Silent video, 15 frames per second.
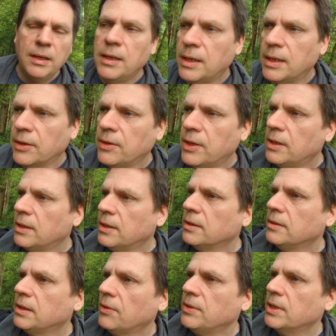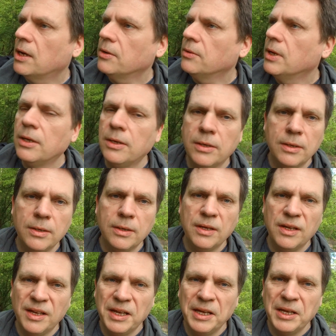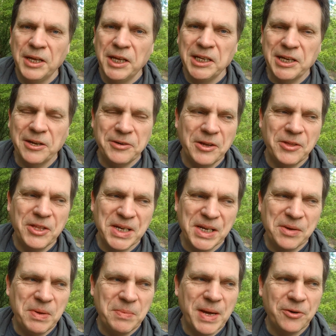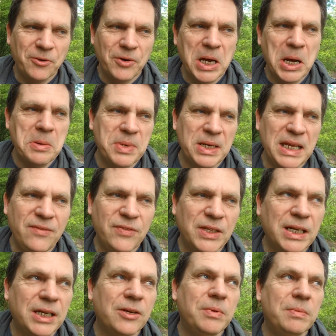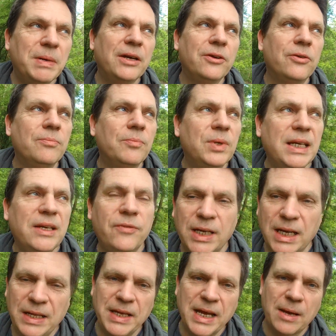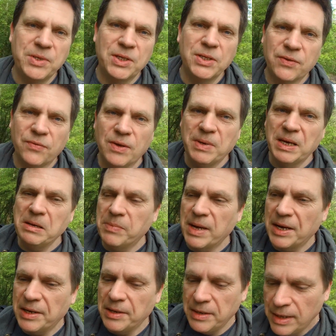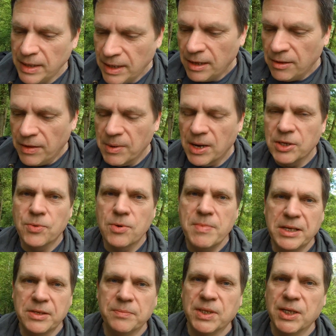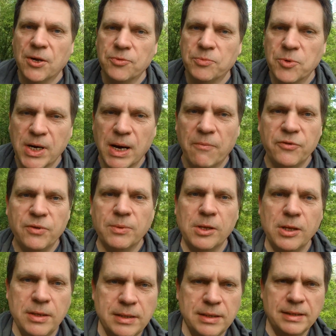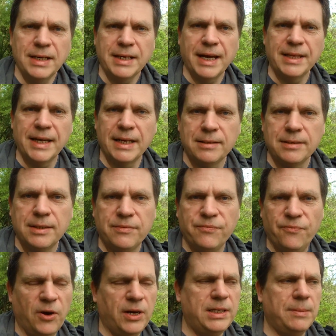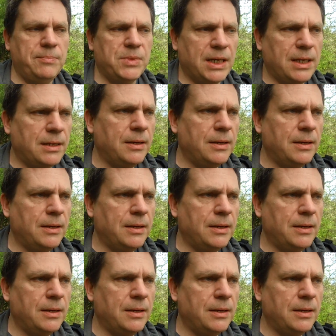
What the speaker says: you know, don't know that it could be better, or can't believe that it could be better, and believe that in the absence of it being better, they might as well make themselves more comfortable. And I get that. Very tempting.